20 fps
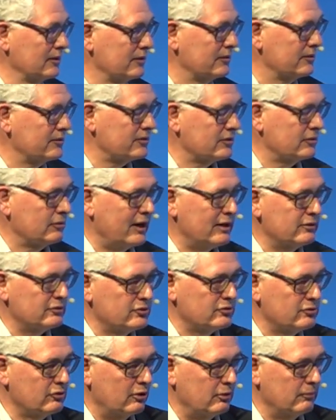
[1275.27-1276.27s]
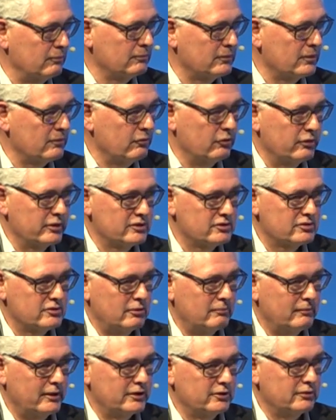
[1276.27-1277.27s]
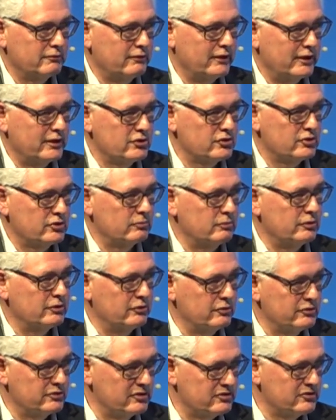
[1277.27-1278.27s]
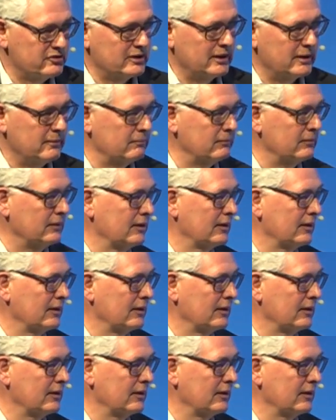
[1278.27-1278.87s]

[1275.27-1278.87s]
So Alstom, the rolling stock manufacturer, will use the same